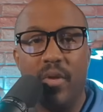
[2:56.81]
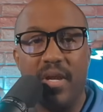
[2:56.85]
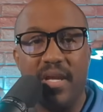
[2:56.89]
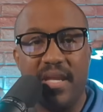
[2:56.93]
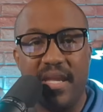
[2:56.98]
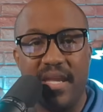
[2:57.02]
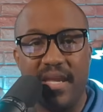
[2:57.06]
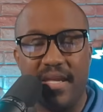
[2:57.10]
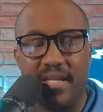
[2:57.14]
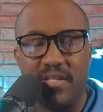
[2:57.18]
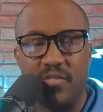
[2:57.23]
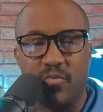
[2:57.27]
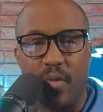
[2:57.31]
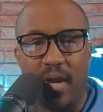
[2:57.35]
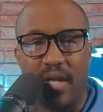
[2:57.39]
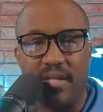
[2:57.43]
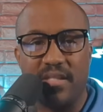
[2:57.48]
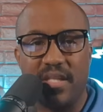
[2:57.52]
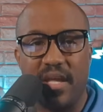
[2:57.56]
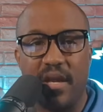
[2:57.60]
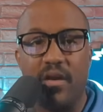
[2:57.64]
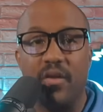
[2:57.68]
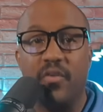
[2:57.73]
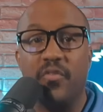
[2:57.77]
weekends
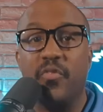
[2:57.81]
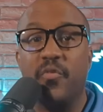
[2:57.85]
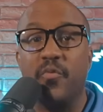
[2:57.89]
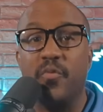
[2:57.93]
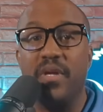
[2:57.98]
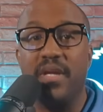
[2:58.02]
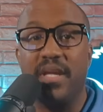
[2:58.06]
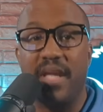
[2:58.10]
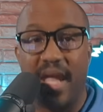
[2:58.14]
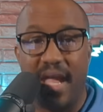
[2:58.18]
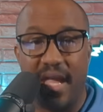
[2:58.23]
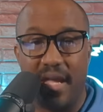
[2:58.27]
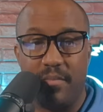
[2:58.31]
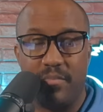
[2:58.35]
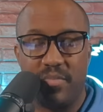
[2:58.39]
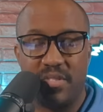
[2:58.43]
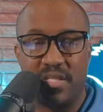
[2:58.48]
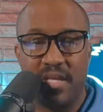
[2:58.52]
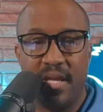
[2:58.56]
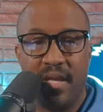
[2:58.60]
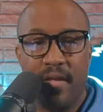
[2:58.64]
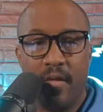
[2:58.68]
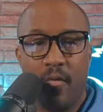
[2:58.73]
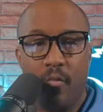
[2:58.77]
right there, three
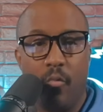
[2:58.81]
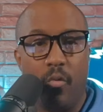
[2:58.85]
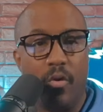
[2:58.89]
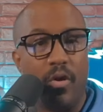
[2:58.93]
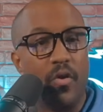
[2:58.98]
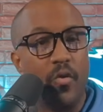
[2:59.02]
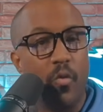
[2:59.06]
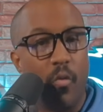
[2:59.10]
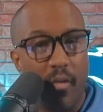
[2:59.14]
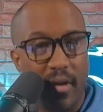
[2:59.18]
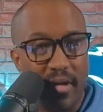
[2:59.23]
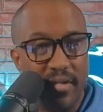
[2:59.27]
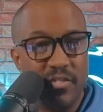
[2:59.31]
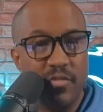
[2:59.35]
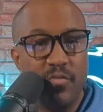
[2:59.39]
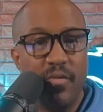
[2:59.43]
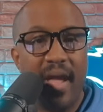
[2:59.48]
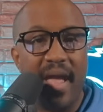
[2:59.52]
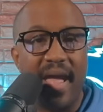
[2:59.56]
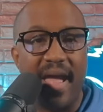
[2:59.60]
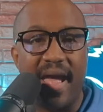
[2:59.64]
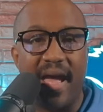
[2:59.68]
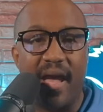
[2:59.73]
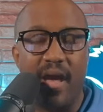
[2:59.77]
games. We're going
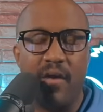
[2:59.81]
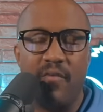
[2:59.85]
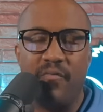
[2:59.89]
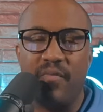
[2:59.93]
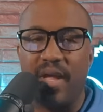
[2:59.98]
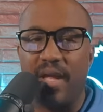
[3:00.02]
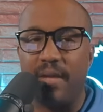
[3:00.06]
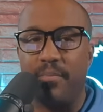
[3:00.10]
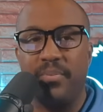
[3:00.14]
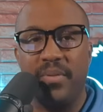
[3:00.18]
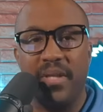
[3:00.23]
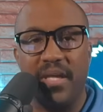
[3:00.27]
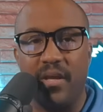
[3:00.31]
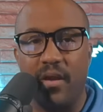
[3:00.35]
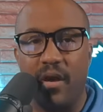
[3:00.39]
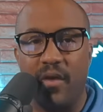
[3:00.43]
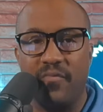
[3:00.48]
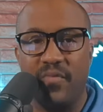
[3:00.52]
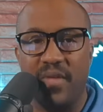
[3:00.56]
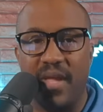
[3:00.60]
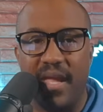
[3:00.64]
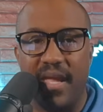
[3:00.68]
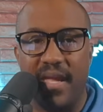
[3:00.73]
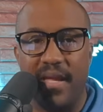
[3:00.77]
to have a
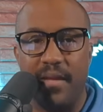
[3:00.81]
playoff